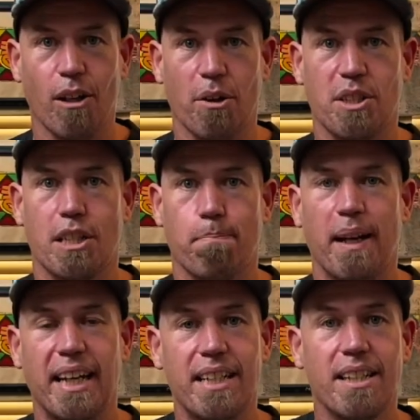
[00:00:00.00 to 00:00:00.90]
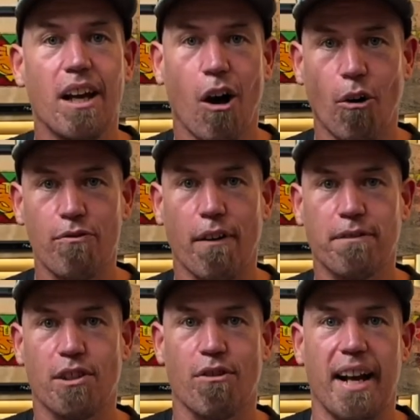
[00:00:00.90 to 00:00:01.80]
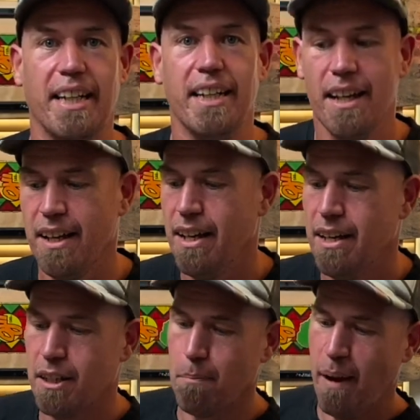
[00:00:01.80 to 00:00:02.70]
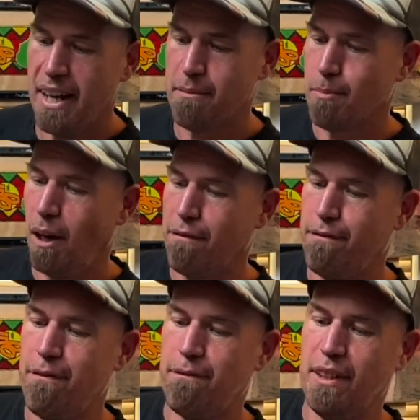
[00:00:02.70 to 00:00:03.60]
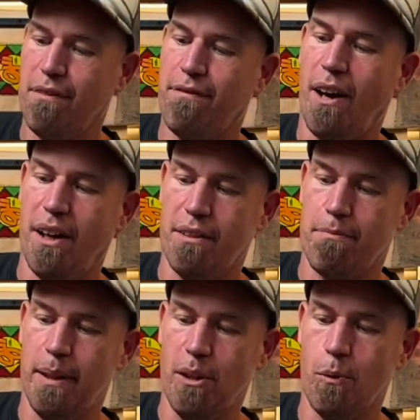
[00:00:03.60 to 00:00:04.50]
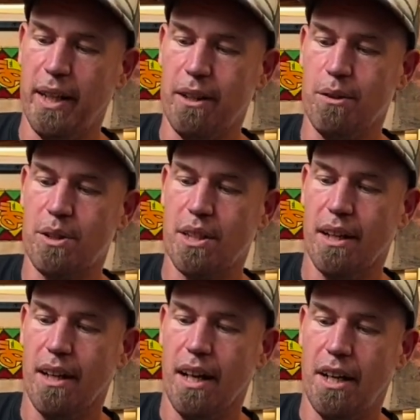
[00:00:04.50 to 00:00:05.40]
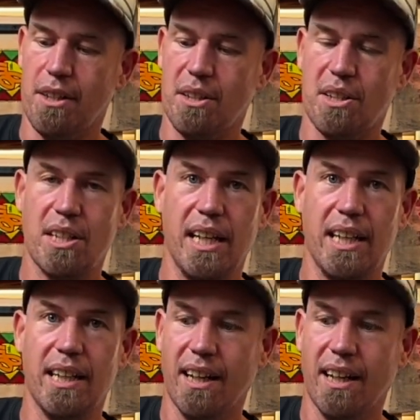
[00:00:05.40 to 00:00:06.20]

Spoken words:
lots of speed on rough terrain. Compare them to my 55mm wheels, and you can see